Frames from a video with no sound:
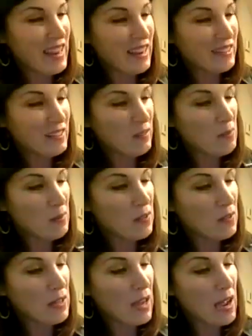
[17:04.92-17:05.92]
Okay,
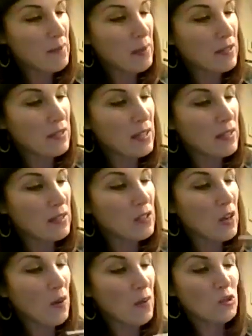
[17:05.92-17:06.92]
next I'm going to put those
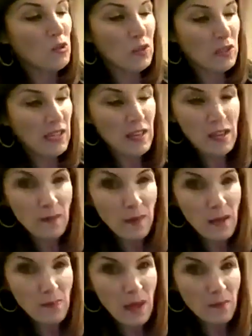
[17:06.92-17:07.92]
eyeballs in. So I'm
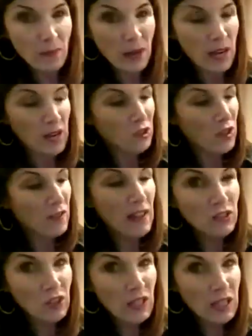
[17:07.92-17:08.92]
just taking my
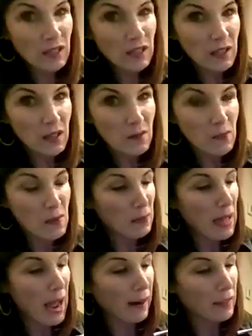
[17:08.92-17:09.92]
paintbrush. Eventually this
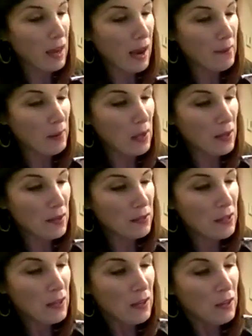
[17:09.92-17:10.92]
is going to be black, the
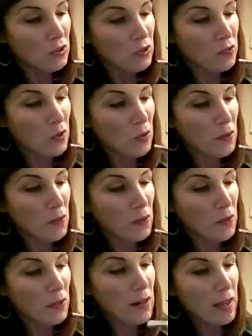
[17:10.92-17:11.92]
eyeballs. Just
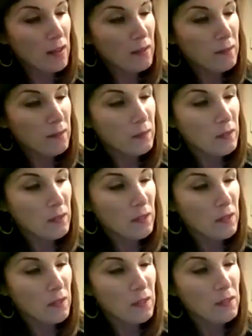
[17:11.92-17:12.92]
rolling it around.
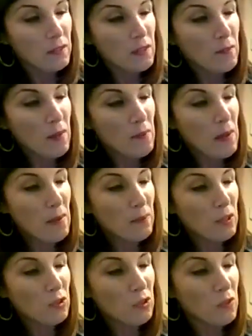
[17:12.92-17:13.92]
Take my
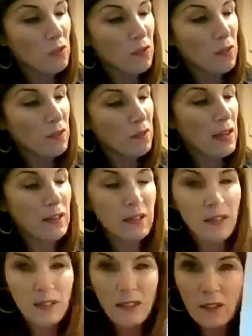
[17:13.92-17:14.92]
paintbrush and roll it
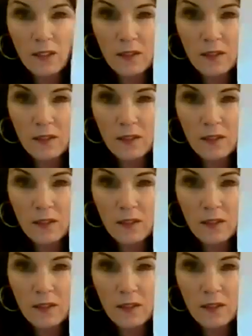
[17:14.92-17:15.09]
around.